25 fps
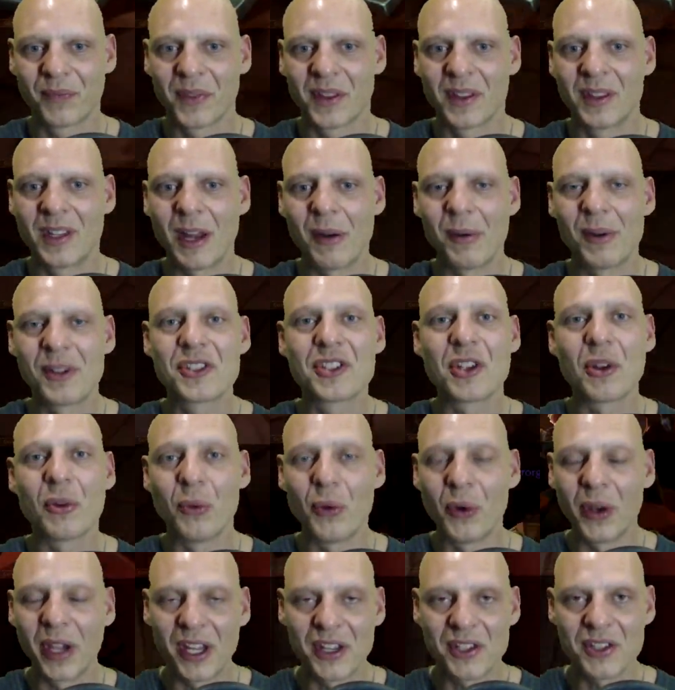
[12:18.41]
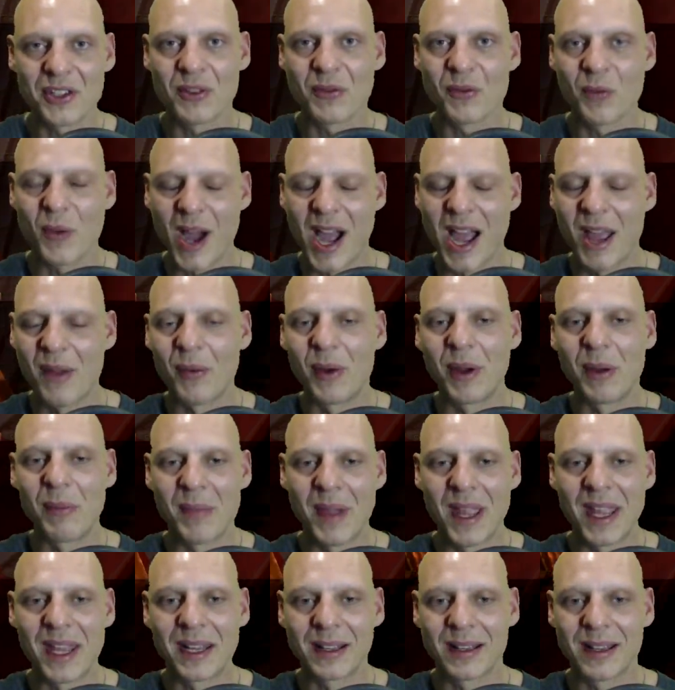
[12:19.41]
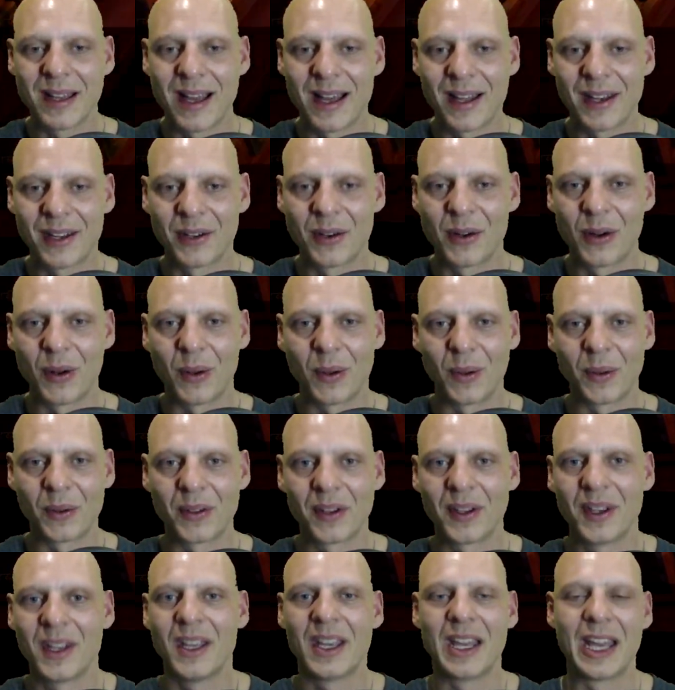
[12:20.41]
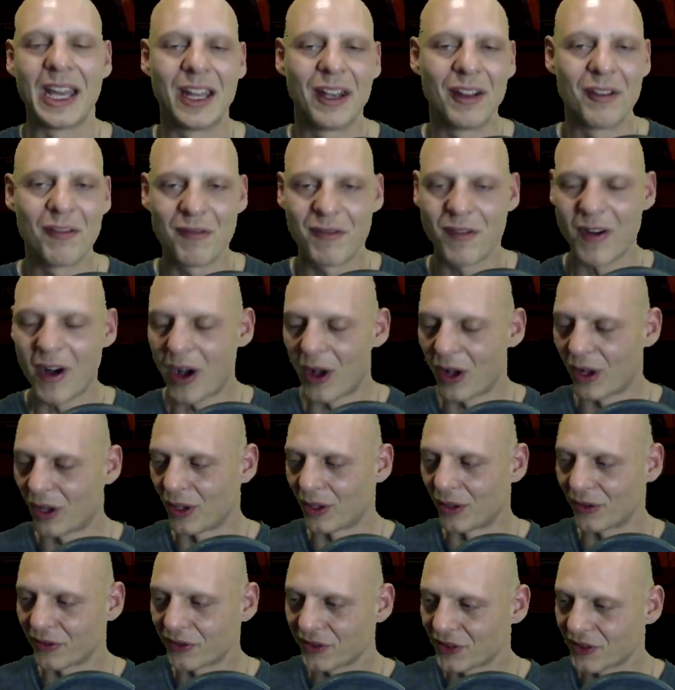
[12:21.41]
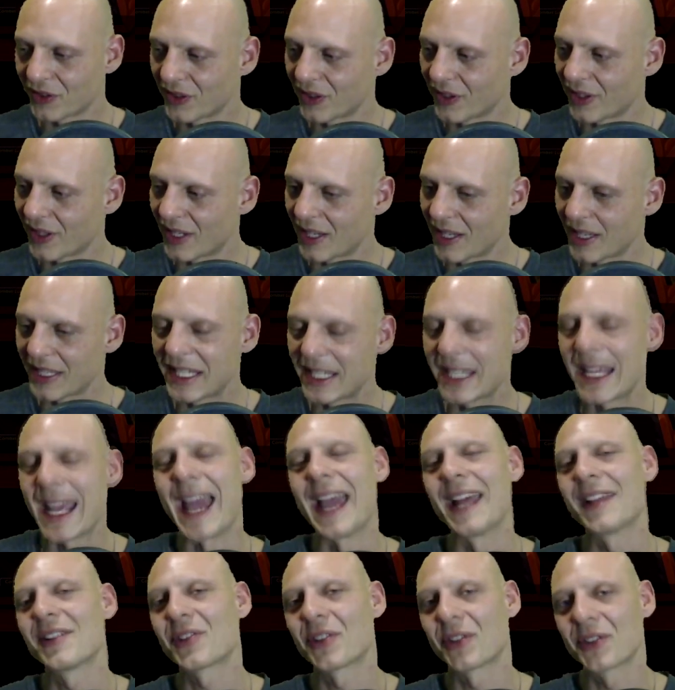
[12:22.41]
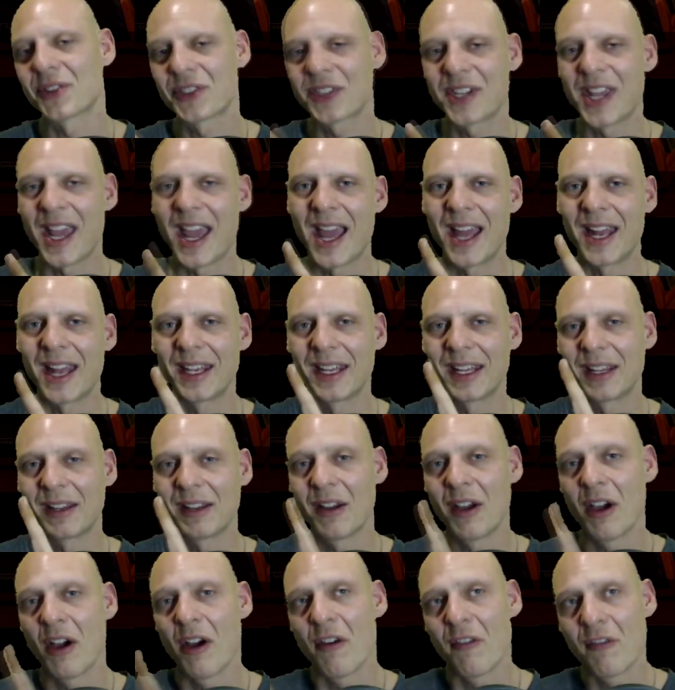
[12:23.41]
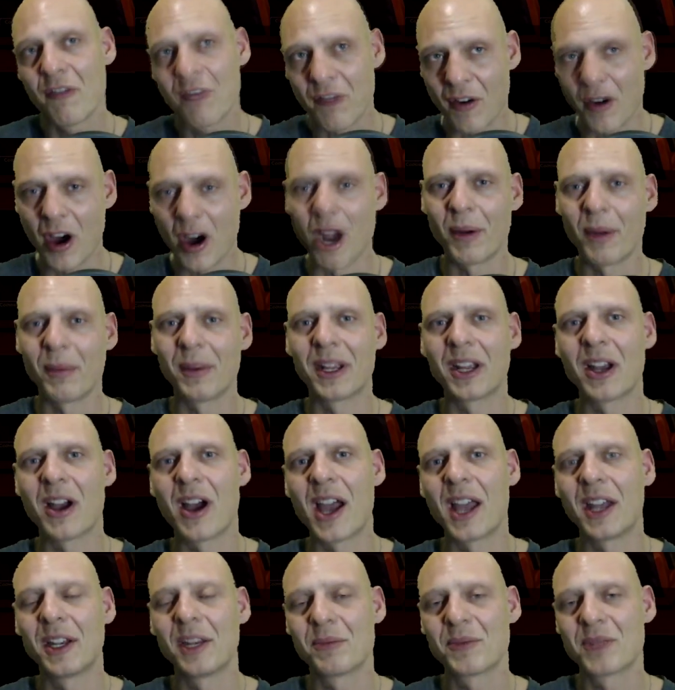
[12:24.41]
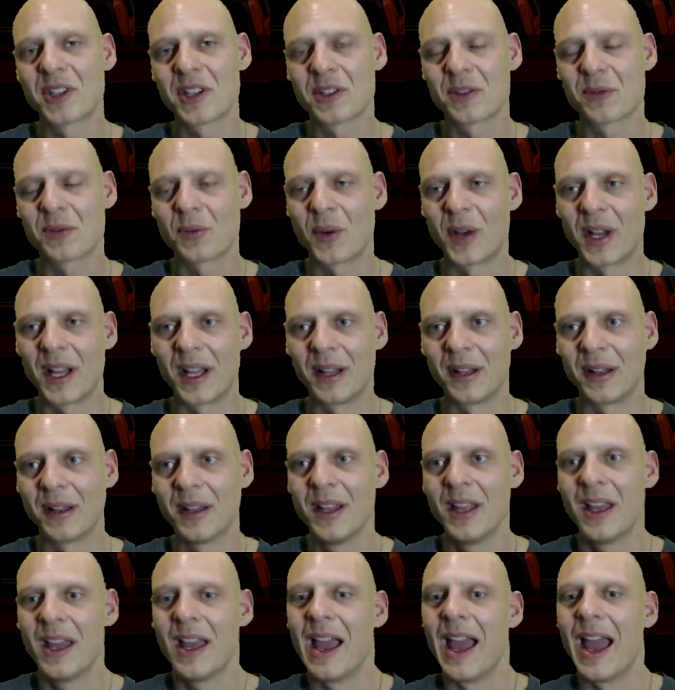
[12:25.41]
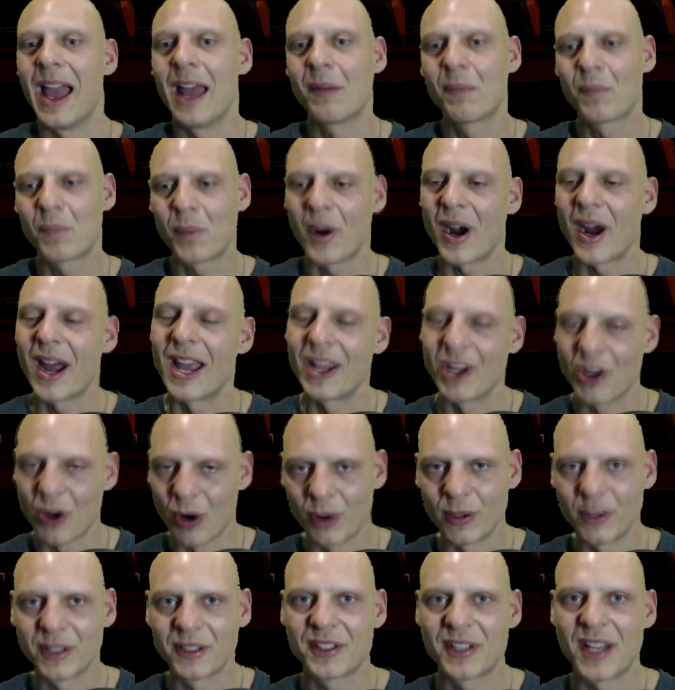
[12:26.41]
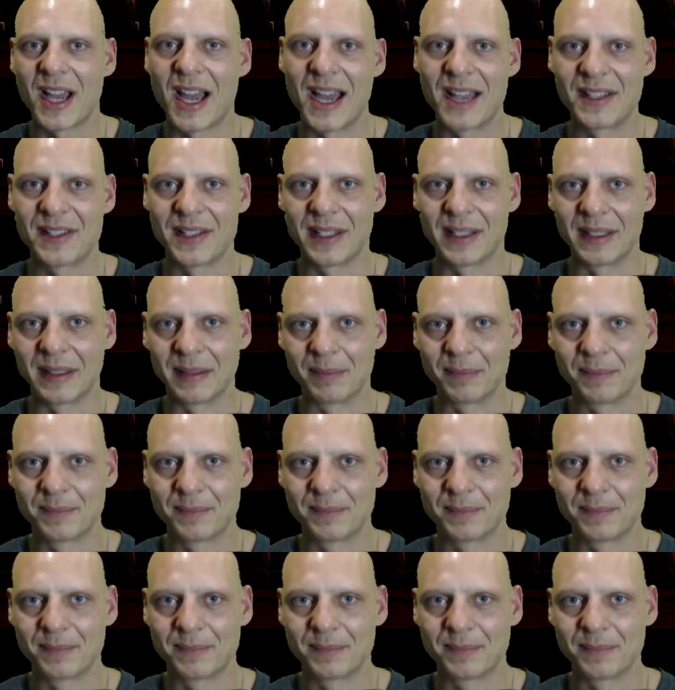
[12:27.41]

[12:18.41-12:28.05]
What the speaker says: There is a reason why we make a lot of gold. It involves cancel scanning, farming items as well, and prioritizing.